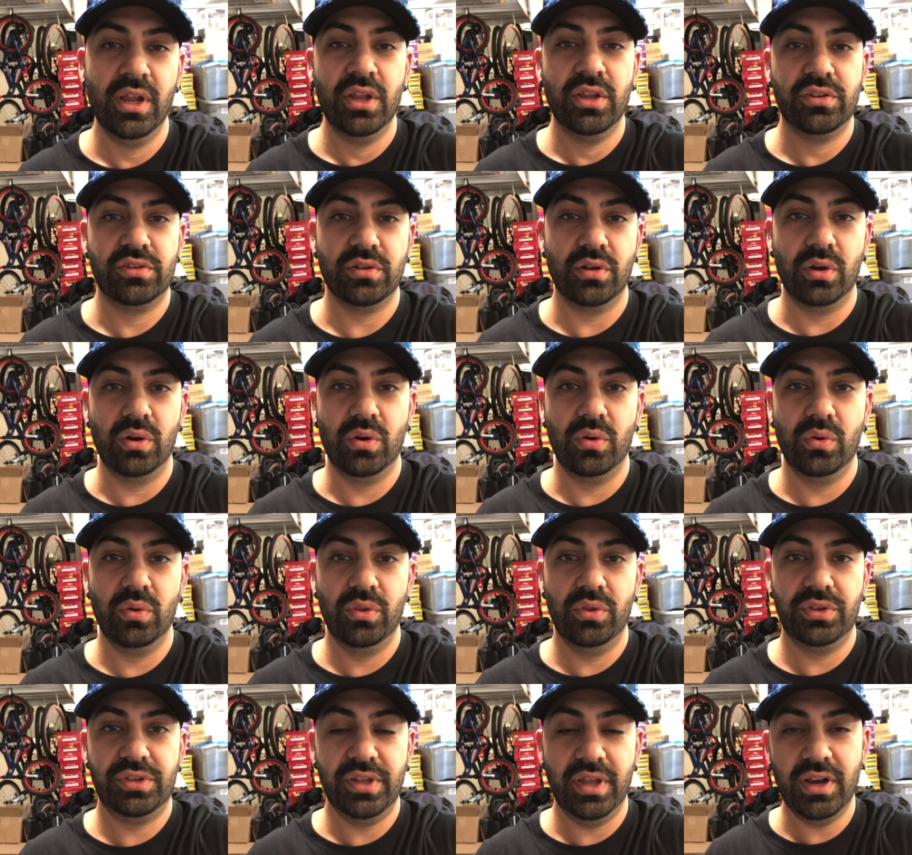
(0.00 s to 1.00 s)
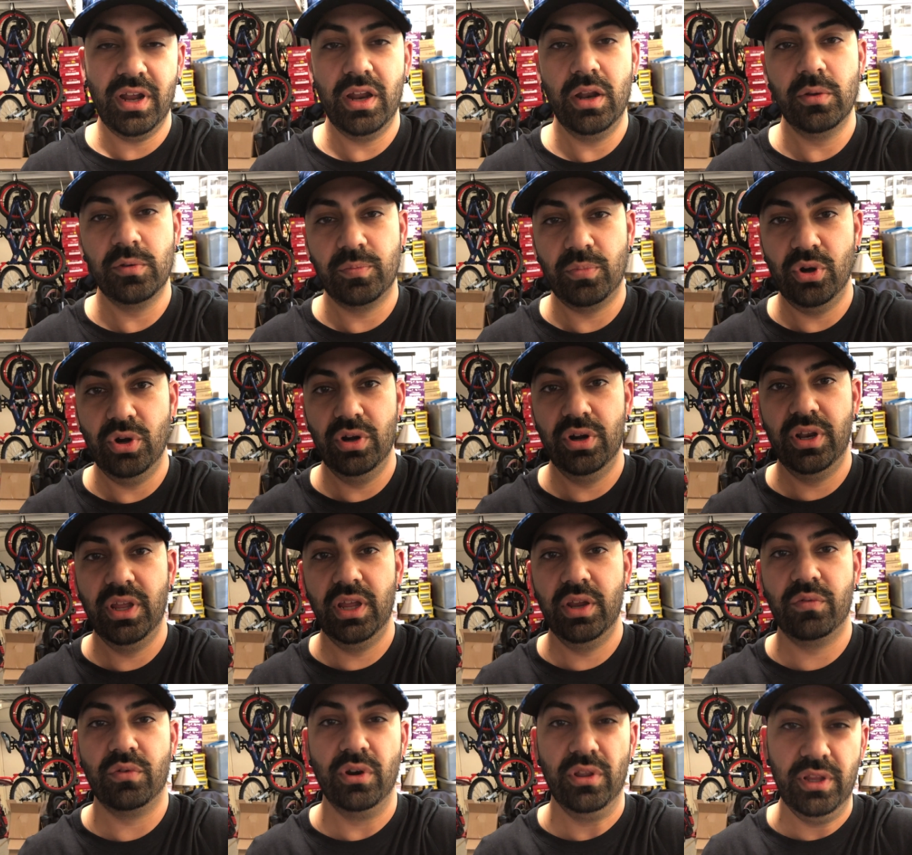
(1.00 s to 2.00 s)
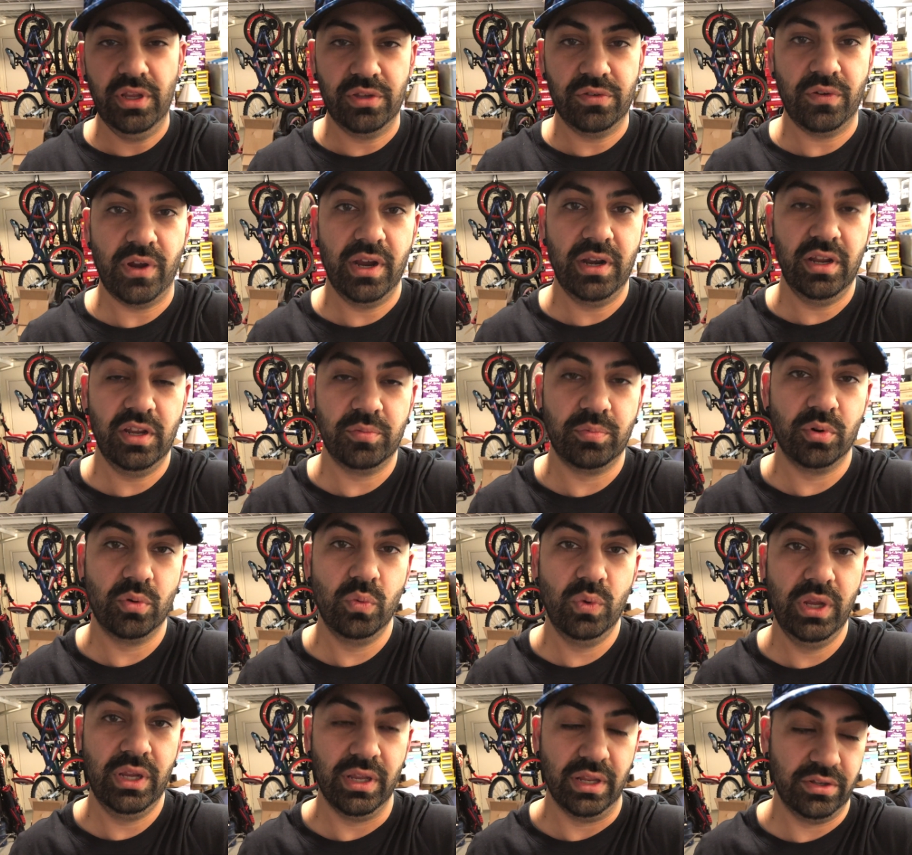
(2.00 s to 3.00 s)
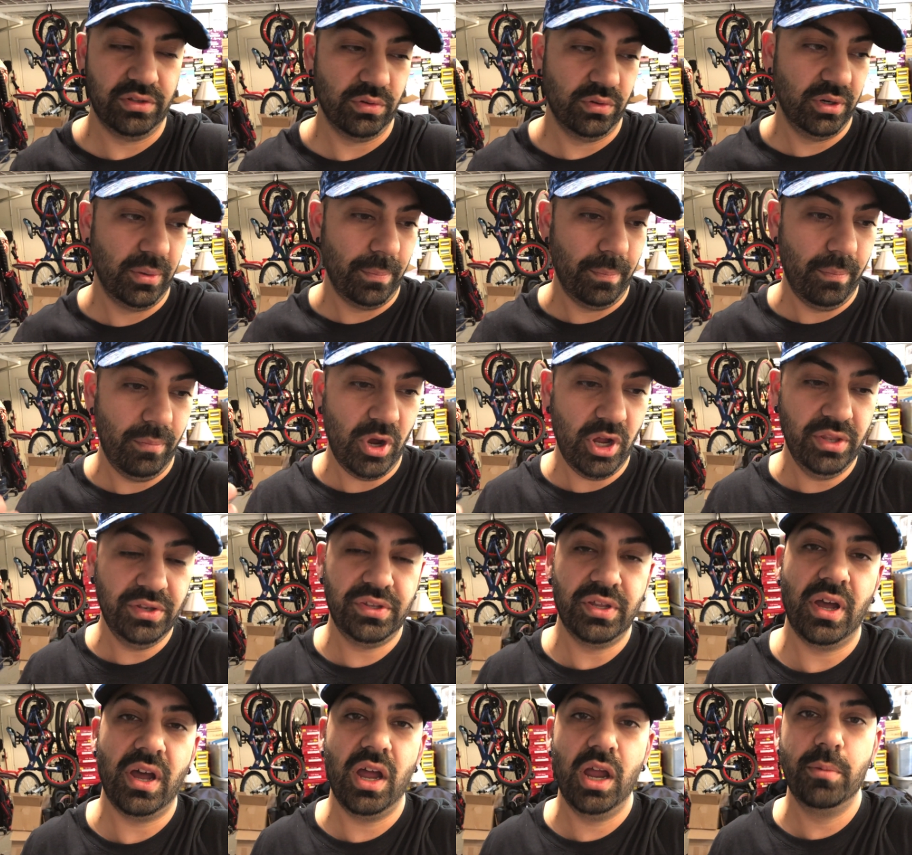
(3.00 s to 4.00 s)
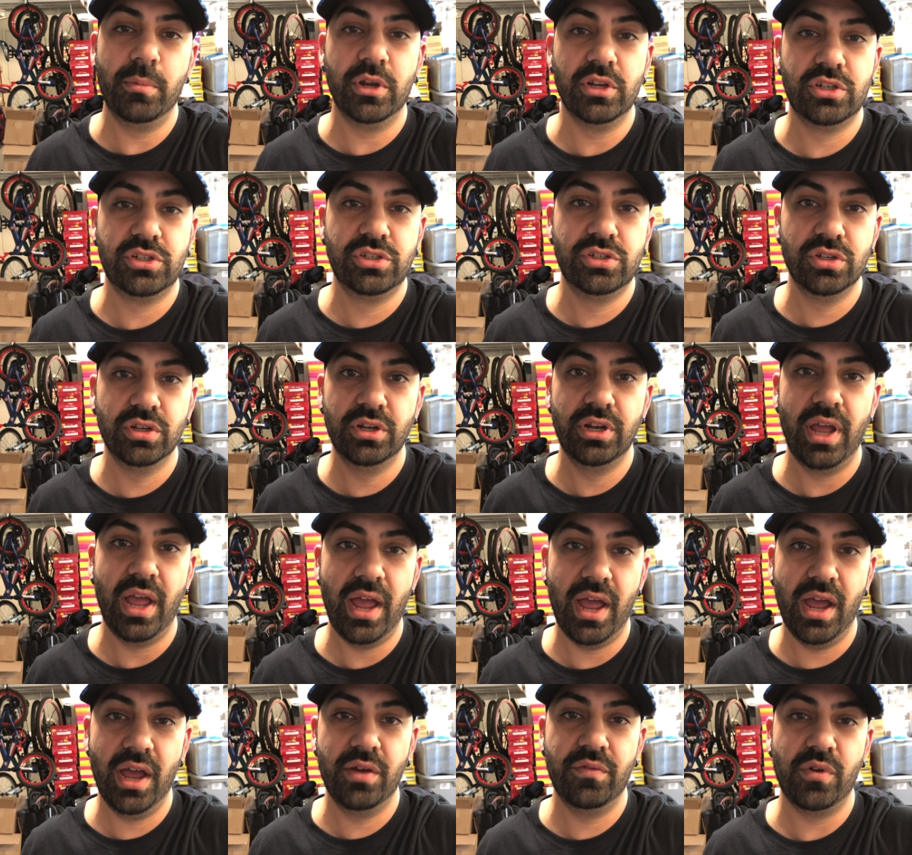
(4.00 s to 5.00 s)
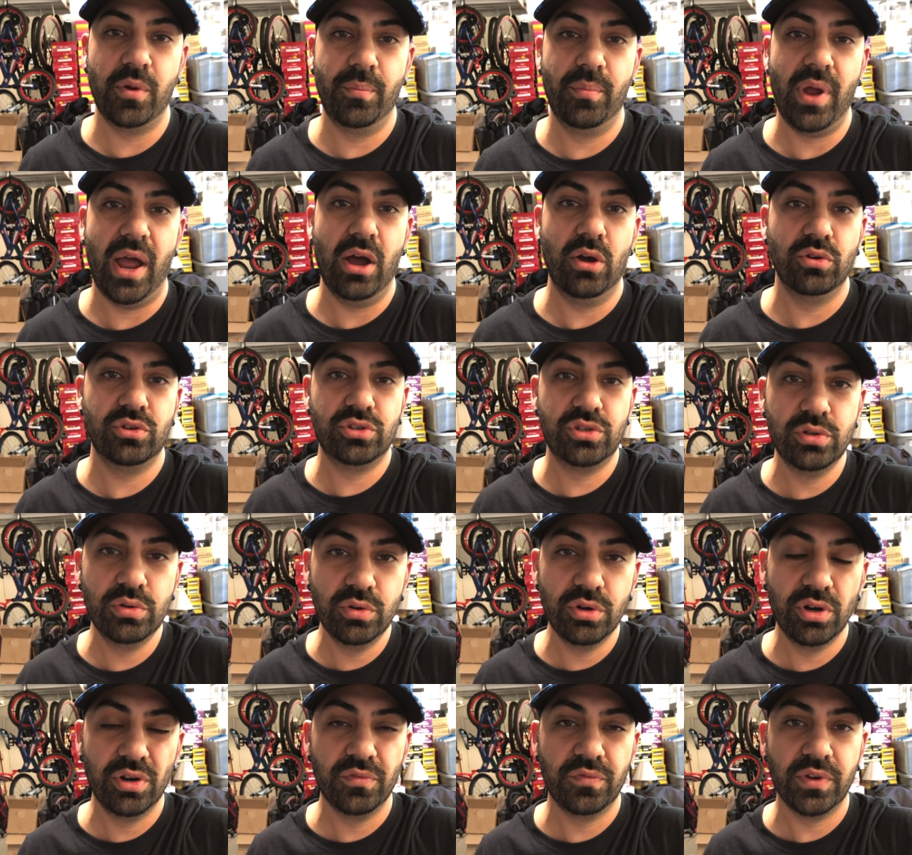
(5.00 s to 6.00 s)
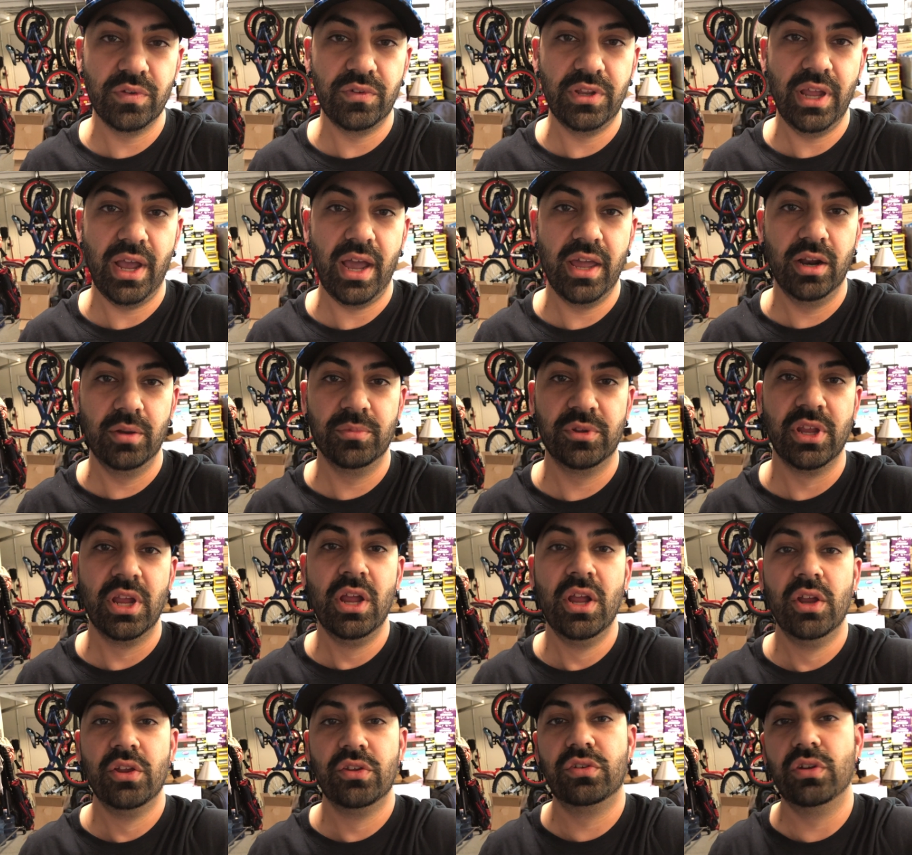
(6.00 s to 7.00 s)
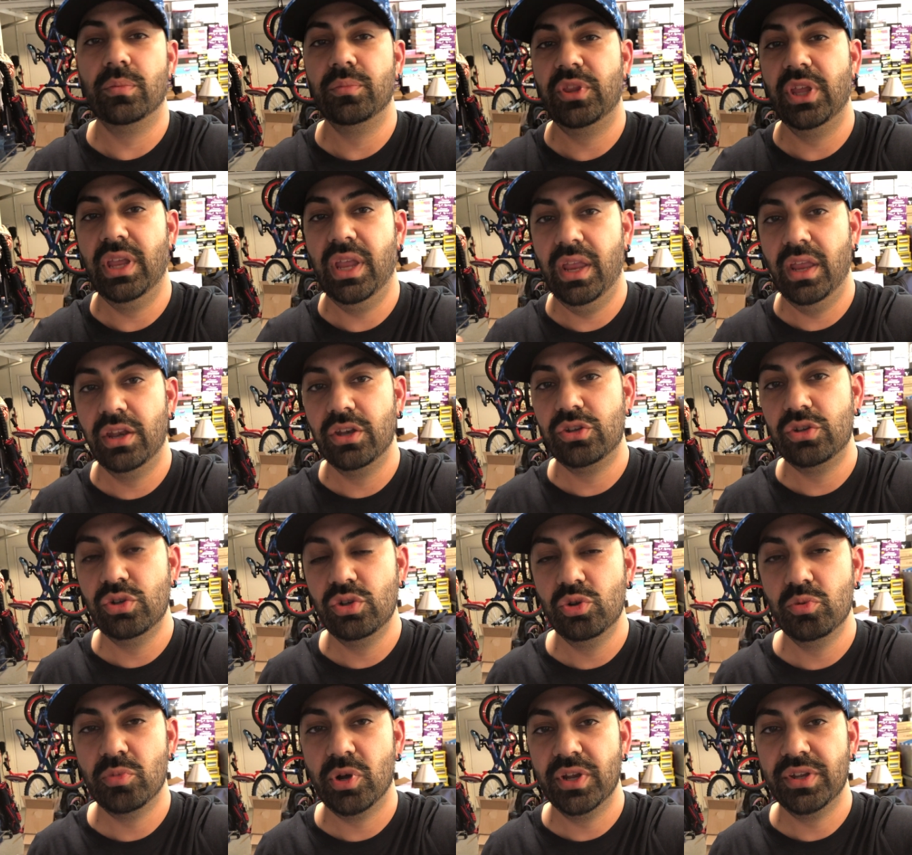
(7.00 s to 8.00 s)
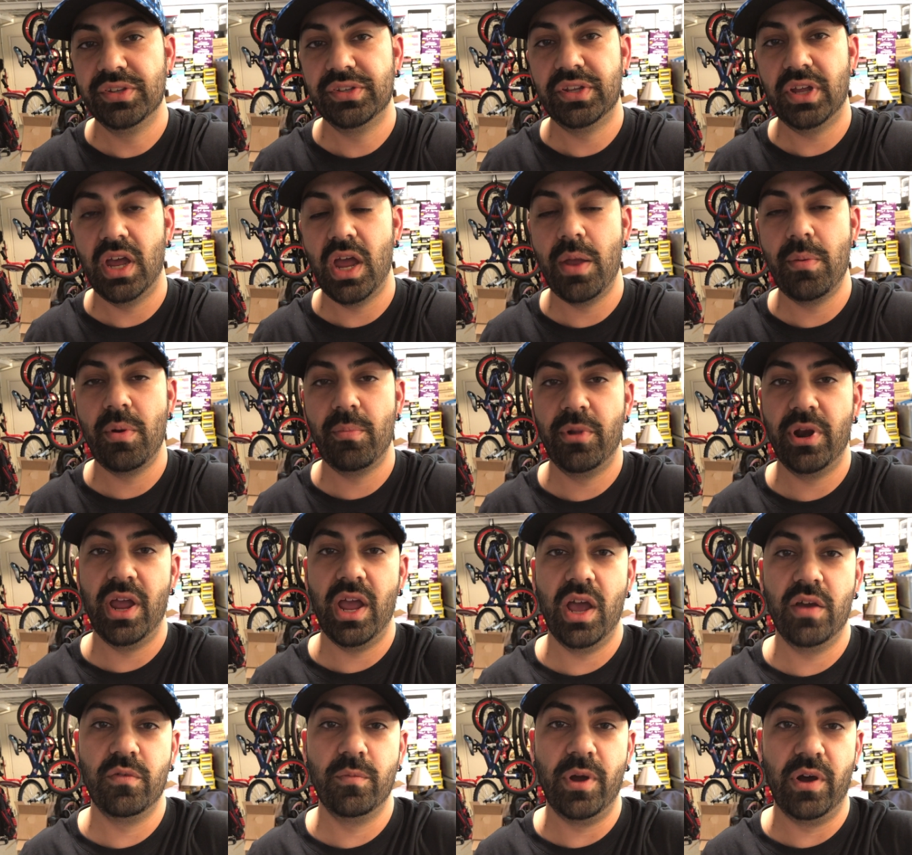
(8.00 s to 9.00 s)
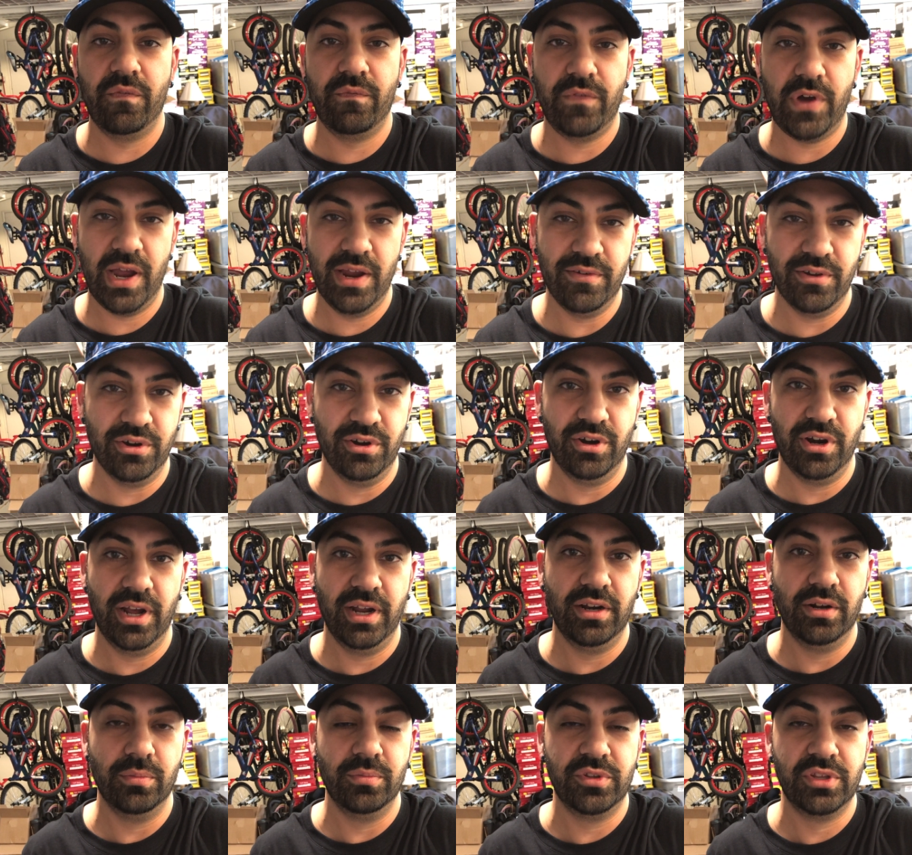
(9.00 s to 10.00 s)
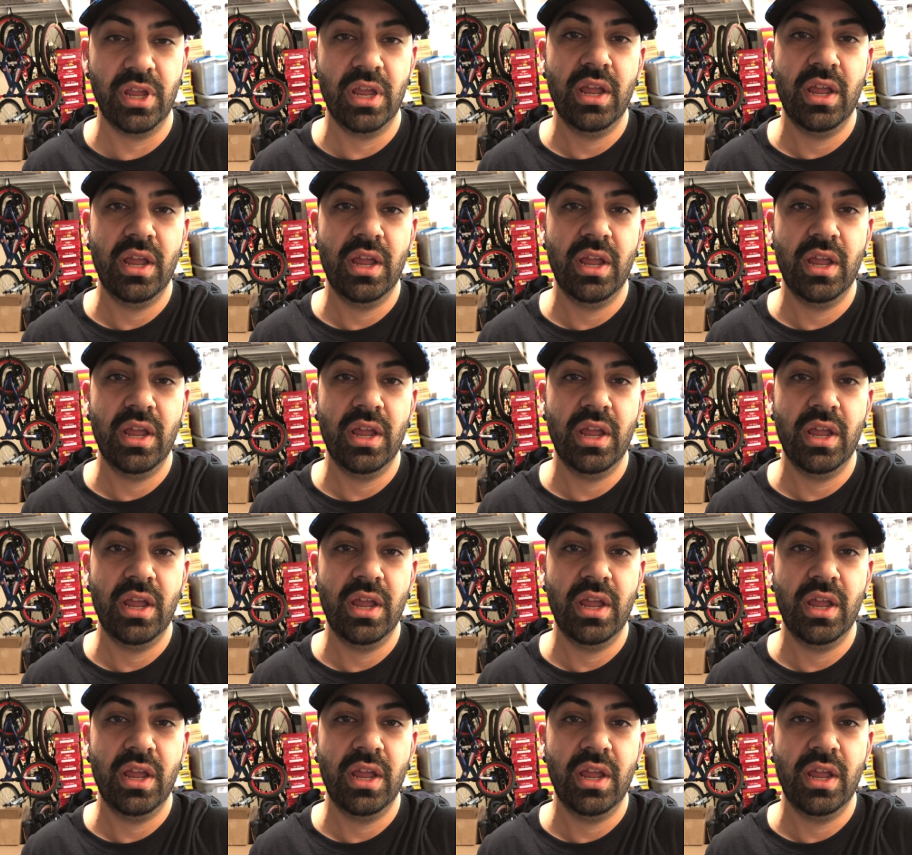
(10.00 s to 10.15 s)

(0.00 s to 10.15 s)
So 10 items per day for at least 5 days per week. So in a month time, I should have about 250 items. So I'm thinking in 2 months time, I'm going to have about 500 items.